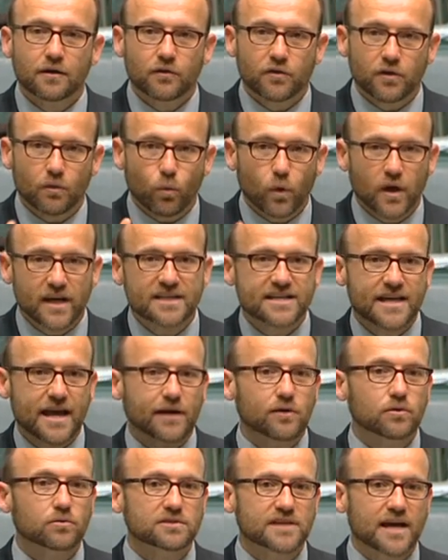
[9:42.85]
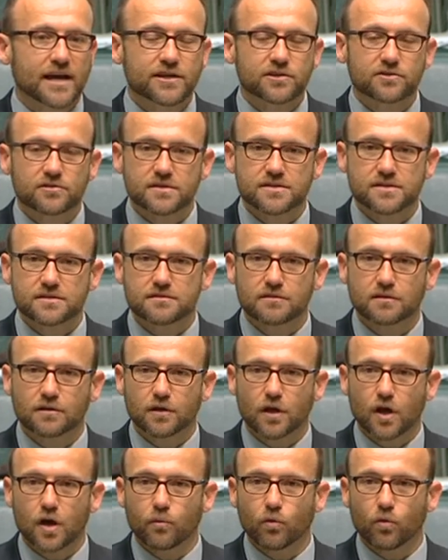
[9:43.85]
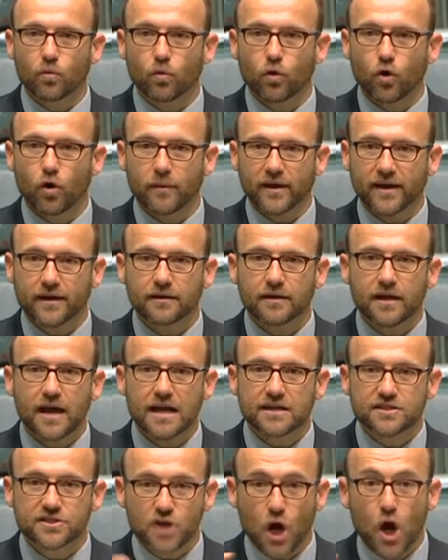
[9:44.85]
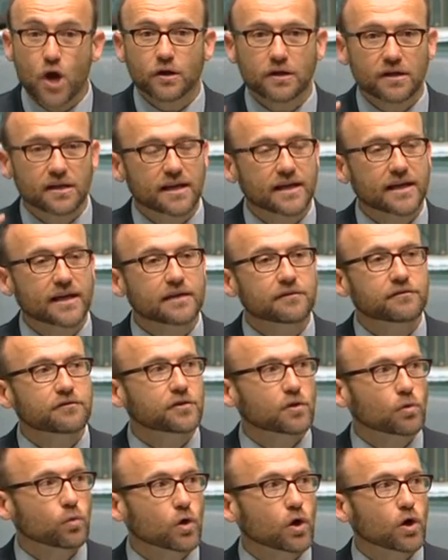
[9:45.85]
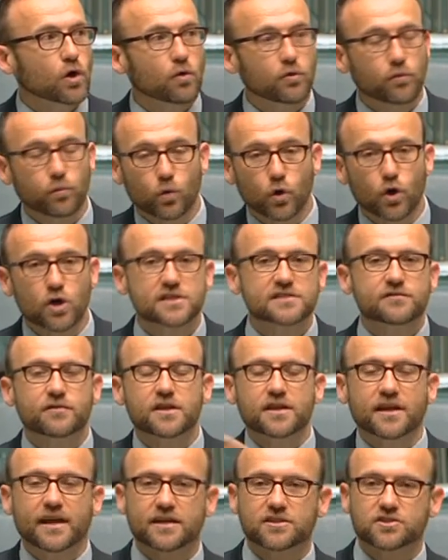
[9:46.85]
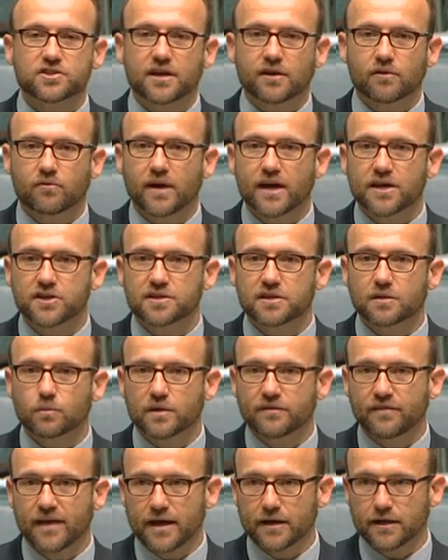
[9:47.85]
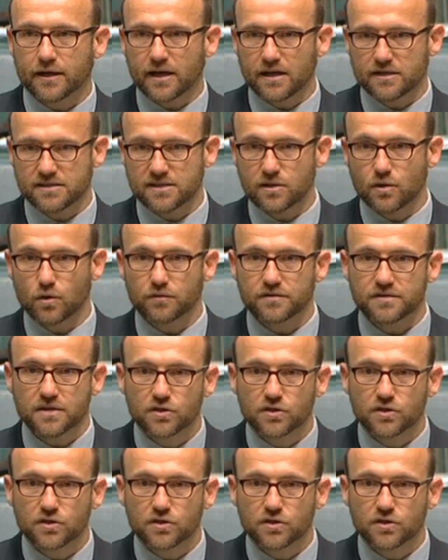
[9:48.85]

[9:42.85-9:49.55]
that we tackle dangerous global warming and don't leave the world worse for the next generation than we've had it ourselves.